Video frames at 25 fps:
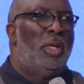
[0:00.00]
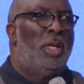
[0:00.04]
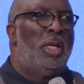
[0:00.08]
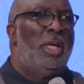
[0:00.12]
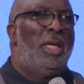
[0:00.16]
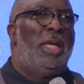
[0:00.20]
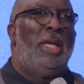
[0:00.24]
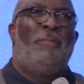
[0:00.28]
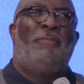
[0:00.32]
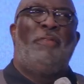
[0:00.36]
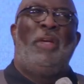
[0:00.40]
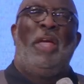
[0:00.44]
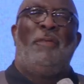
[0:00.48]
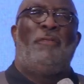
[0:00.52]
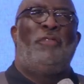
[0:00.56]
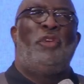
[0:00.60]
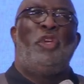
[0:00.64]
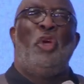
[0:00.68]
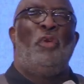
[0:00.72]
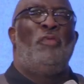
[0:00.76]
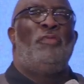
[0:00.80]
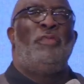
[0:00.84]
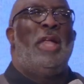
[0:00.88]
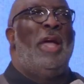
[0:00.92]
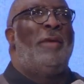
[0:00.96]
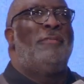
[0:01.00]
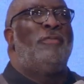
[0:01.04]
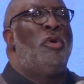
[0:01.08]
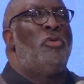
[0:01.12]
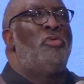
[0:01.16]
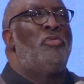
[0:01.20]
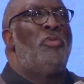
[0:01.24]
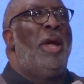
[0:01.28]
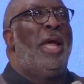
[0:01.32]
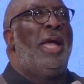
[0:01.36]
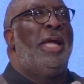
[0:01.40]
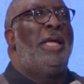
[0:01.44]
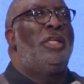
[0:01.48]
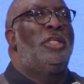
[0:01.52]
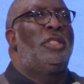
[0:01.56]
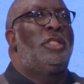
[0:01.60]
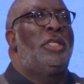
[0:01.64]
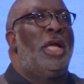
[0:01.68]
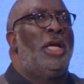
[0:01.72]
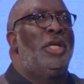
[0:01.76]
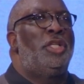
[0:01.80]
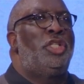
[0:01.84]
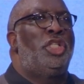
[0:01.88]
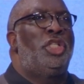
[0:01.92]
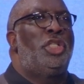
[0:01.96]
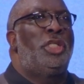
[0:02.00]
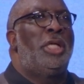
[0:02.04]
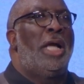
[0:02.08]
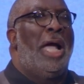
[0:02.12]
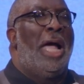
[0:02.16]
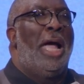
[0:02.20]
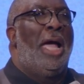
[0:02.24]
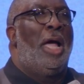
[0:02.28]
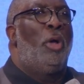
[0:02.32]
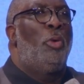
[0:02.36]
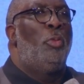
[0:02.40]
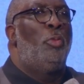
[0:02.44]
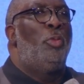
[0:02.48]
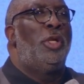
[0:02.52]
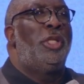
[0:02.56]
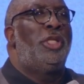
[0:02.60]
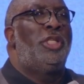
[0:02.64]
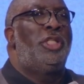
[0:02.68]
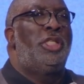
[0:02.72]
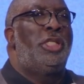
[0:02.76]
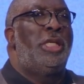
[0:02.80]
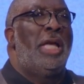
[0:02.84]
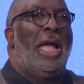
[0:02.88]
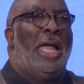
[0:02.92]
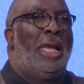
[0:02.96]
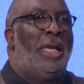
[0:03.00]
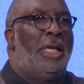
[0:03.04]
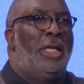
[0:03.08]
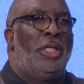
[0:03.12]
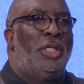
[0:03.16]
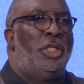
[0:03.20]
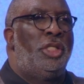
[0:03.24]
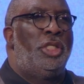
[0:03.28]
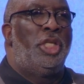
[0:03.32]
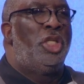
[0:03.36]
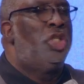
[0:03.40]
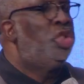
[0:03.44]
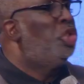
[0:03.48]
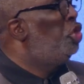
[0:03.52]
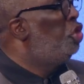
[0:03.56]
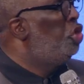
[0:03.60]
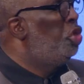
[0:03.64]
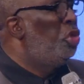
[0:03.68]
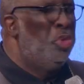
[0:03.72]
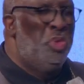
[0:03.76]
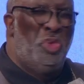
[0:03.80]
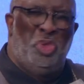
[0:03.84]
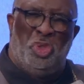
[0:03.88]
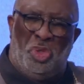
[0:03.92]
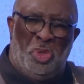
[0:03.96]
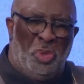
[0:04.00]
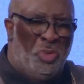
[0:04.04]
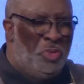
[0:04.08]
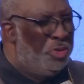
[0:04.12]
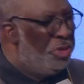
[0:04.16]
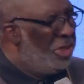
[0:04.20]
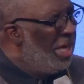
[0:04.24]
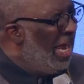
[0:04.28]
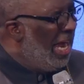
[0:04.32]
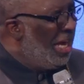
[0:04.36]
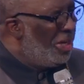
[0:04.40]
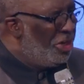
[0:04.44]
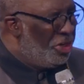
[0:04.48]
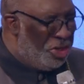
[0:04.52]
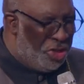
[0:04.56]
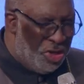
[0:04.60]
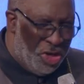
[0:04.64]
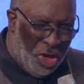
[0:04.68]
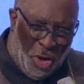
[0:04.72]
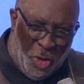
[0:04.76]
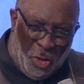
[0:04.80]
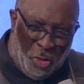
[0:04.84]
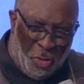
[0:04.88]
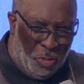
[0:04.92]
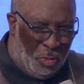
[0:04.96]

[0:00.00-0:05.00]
If you've never raised a child with challenges, you do not know